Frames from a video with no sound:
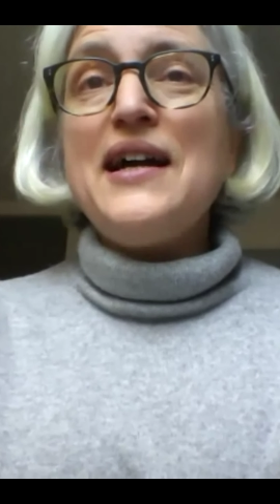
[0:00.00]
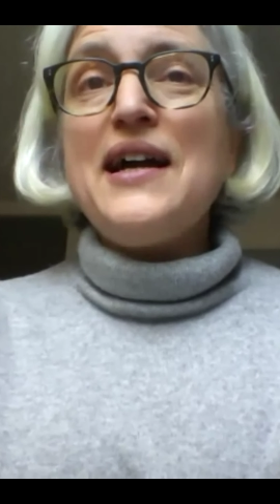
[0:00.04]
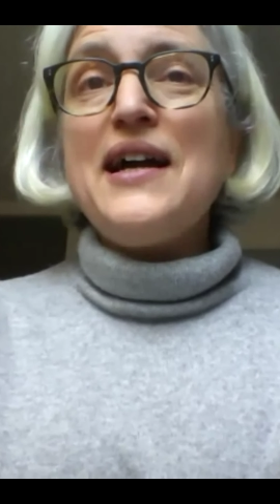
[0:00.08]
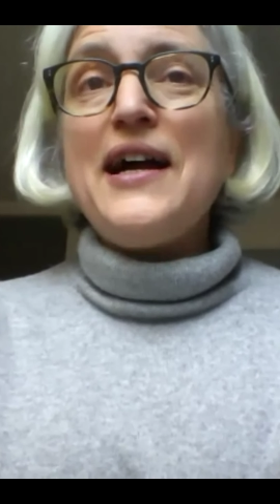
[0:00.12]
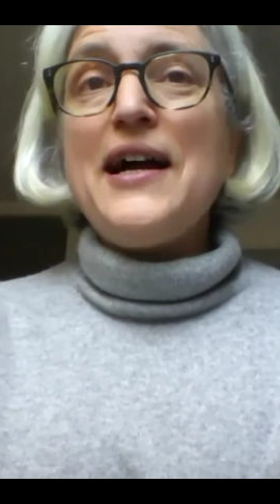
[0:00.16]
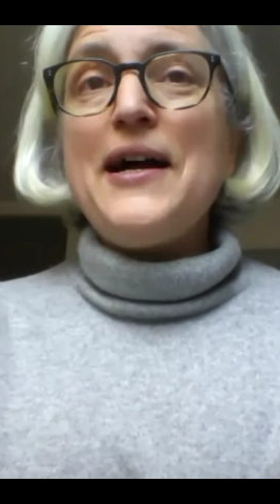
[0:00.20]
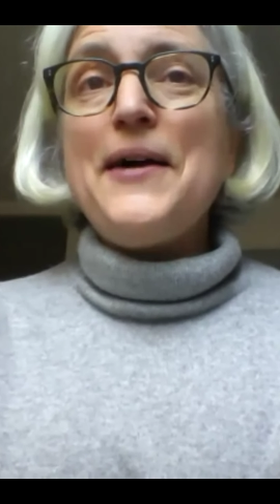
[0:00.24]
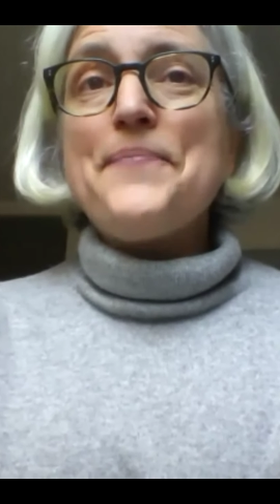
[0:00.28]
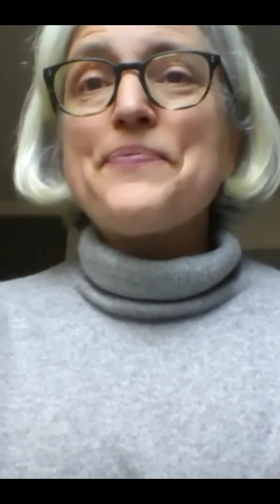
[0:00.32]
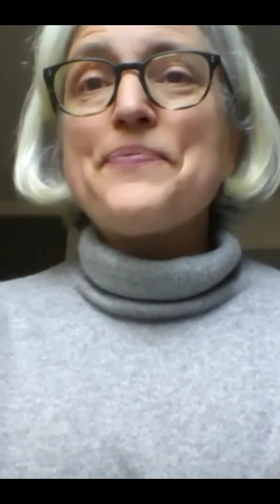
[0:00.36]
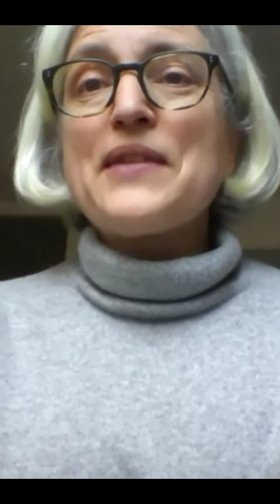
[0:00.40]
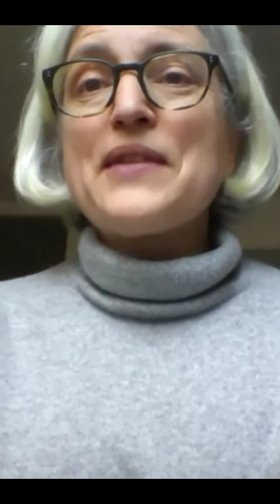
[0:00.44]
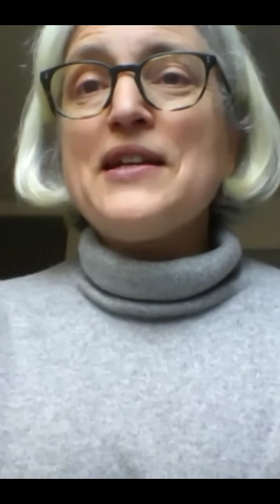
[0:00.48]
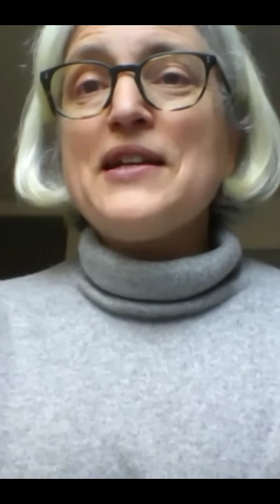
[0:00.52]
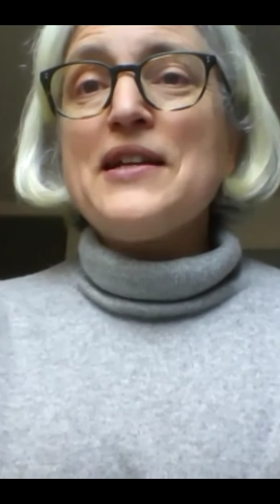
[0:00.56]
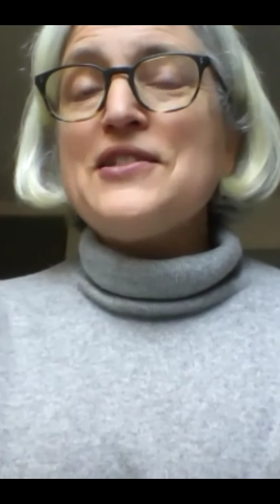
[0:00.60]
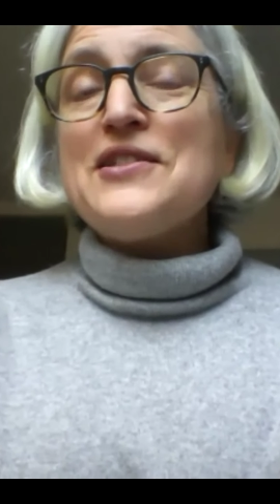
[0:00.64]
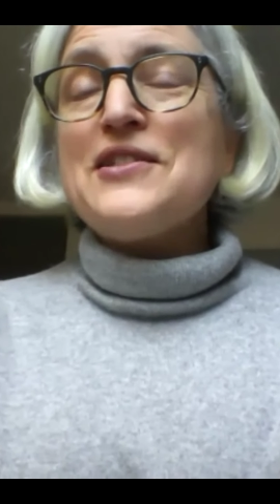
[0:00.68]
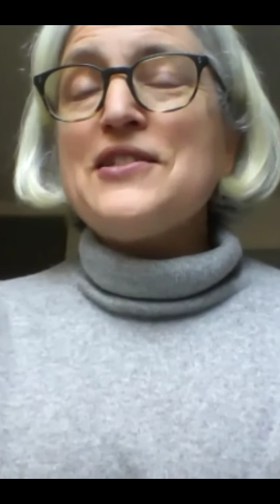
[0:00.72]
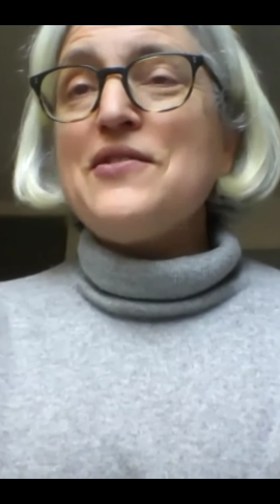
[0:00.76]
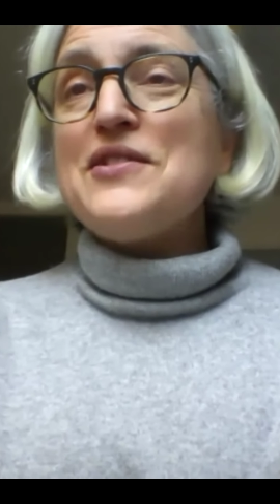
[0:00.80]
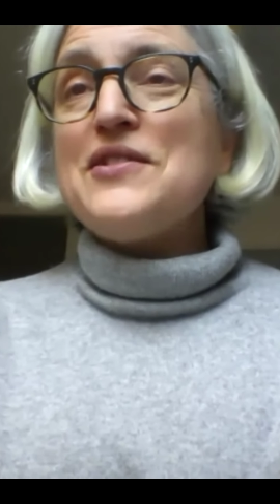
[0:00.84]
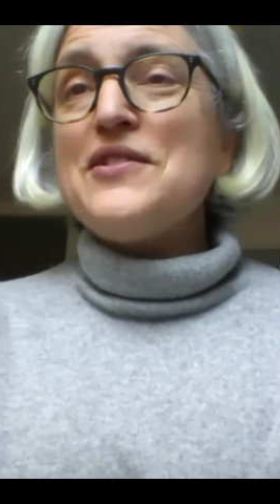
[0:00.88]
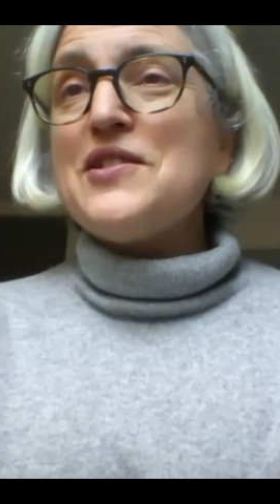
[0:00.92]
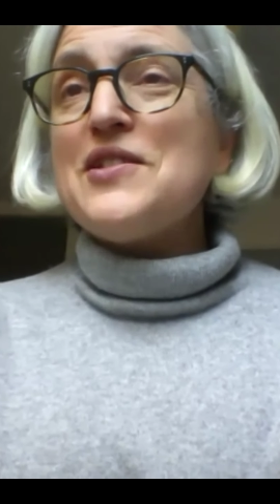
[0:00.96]

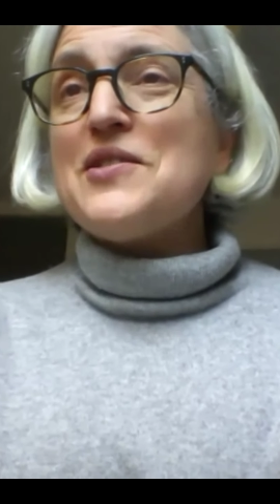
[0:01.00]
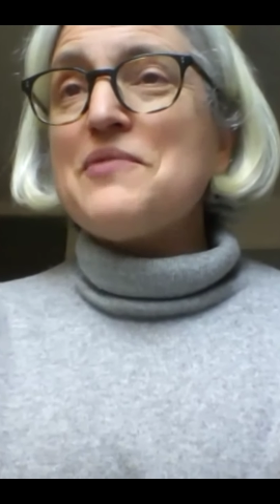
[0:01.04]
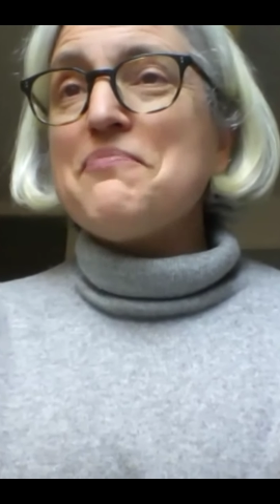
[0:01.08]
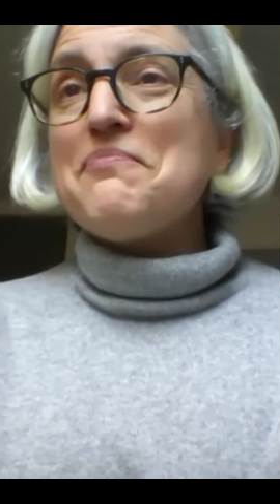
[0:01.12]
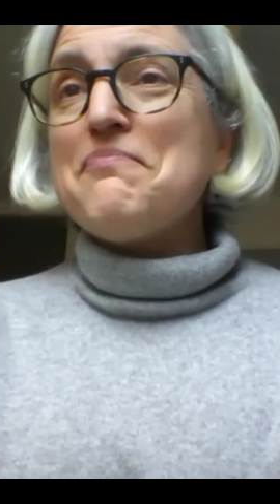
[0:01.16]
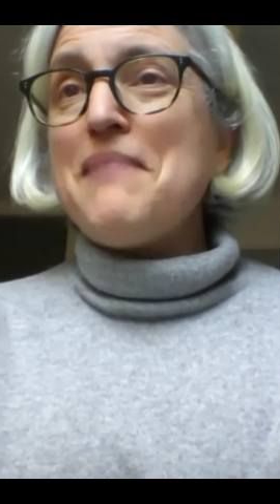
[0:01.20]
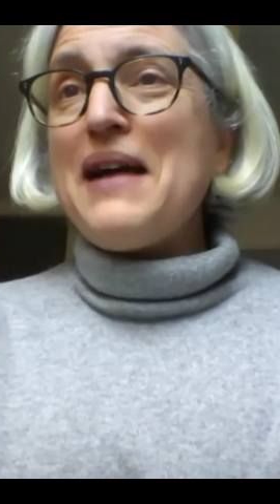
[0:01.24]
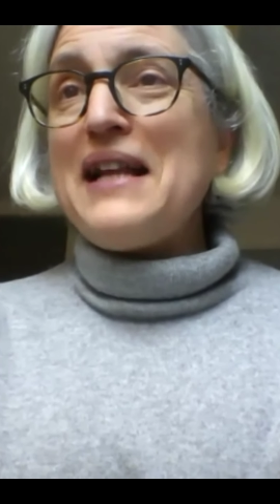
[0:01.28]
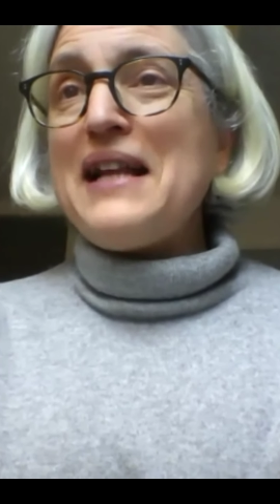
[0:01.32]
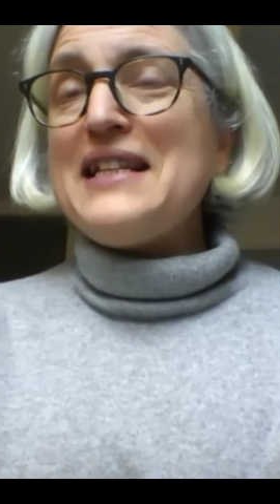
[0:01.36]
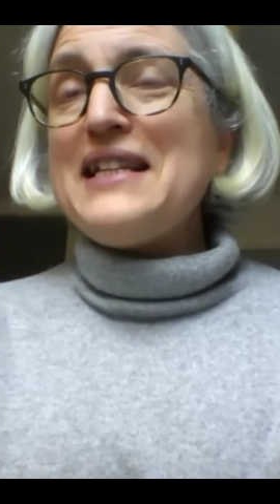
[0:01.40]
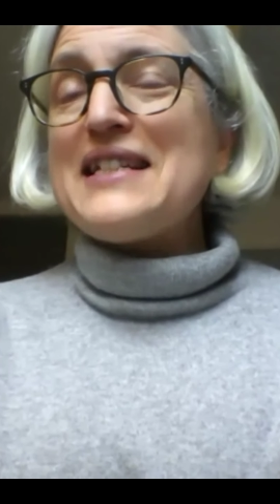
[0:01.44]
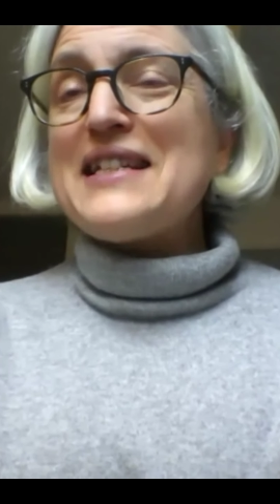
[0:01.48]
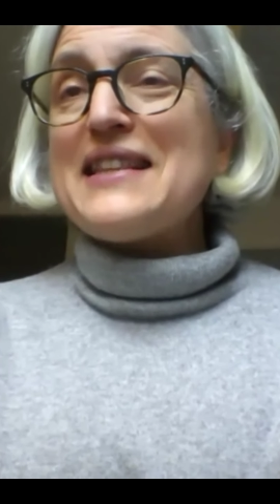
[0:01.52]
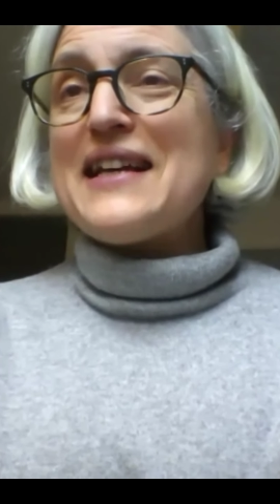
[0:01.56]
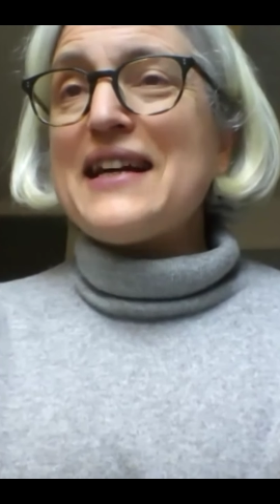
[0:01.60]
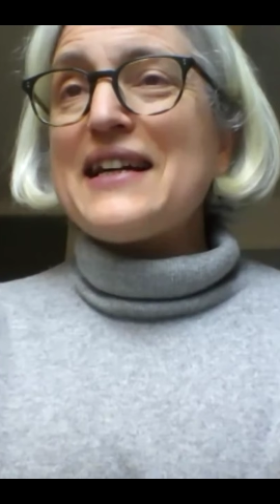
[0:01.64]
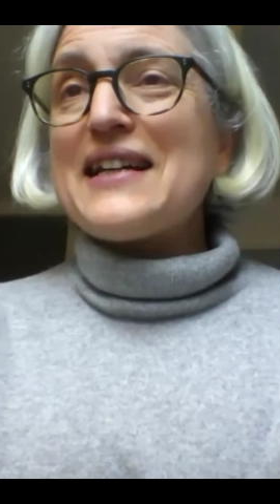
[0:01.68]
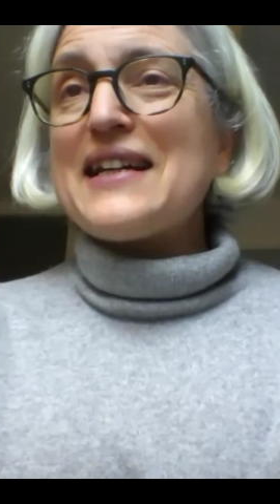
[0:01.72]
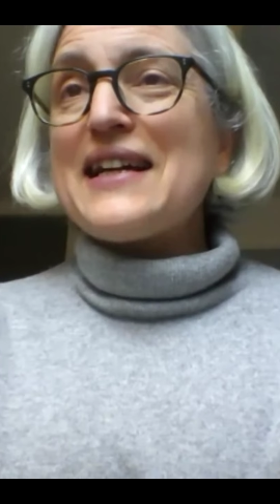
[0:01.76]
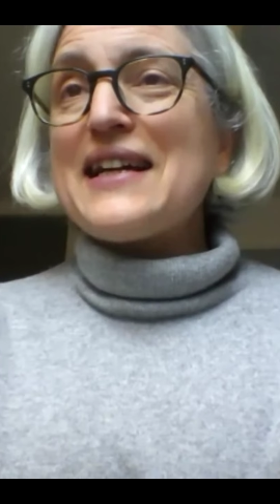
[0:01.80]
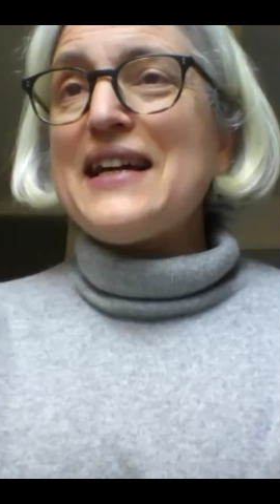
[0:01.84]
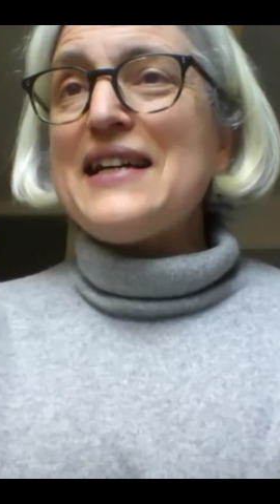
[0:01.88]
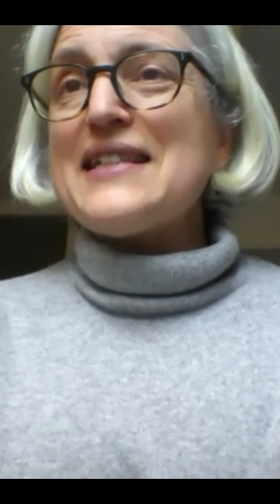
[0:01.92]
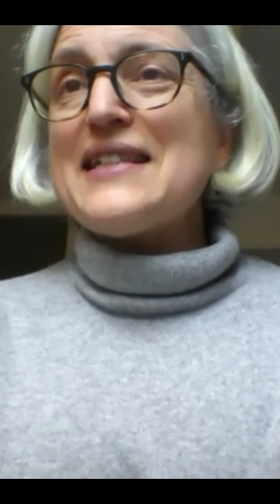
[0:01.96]
So I just mention
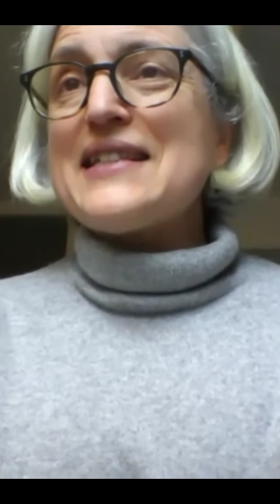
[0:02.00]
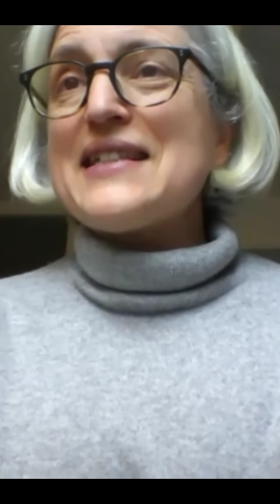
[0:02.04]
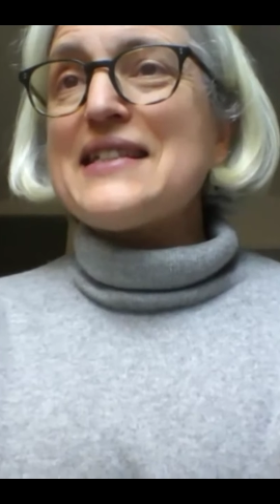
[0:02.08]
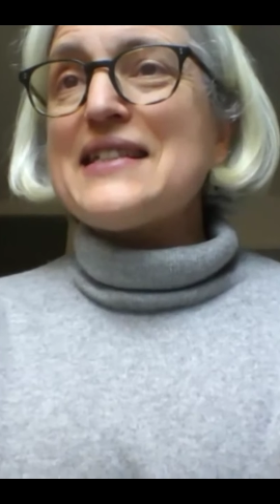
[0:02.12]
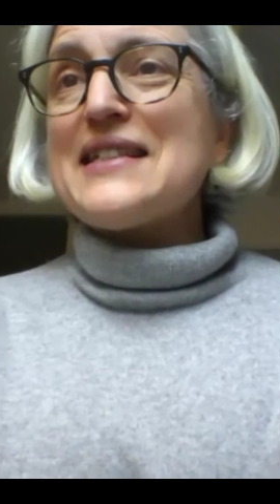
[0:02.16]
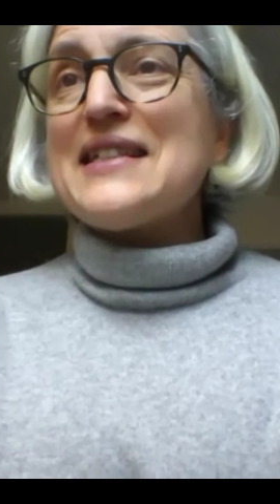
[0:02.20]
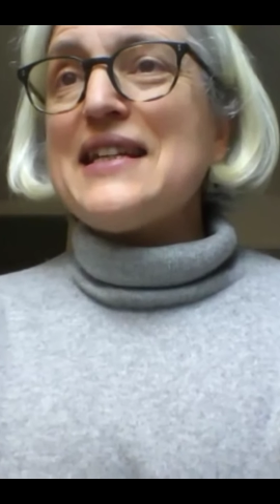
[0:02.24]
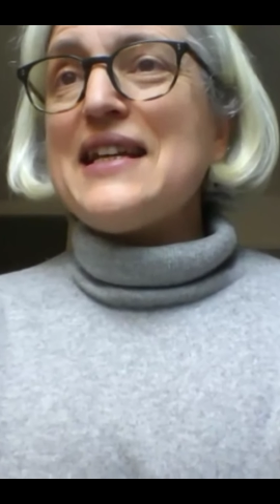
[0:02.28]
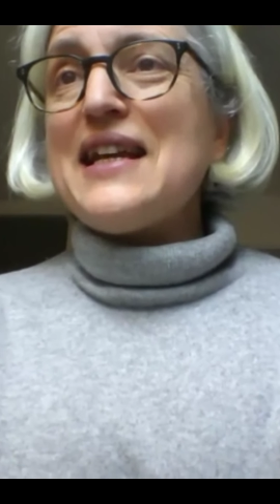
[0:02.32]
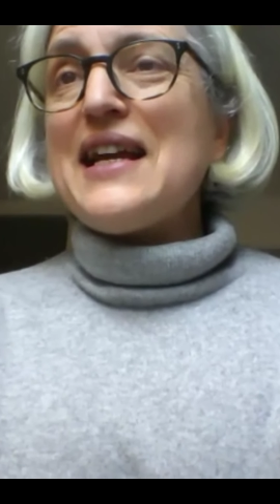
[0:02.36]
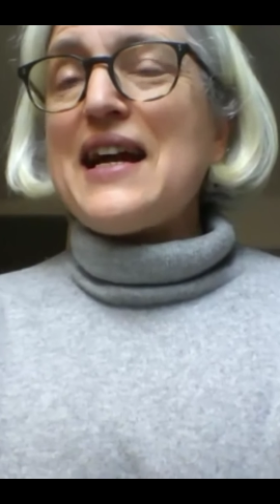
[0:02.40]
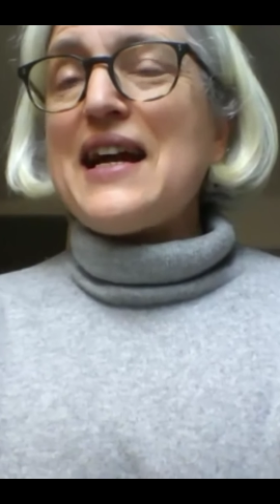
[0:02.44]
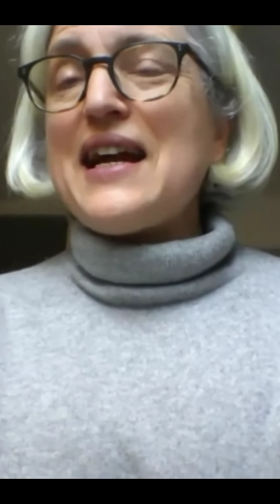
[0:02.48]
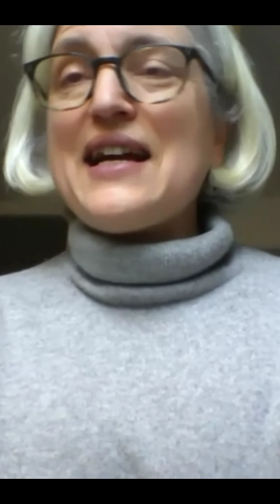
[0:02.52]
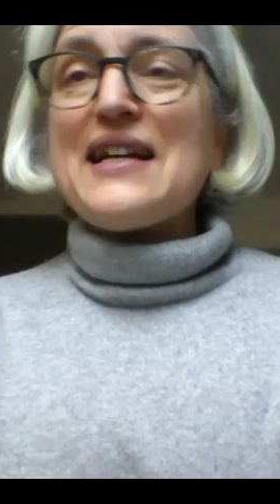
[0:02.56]
that case study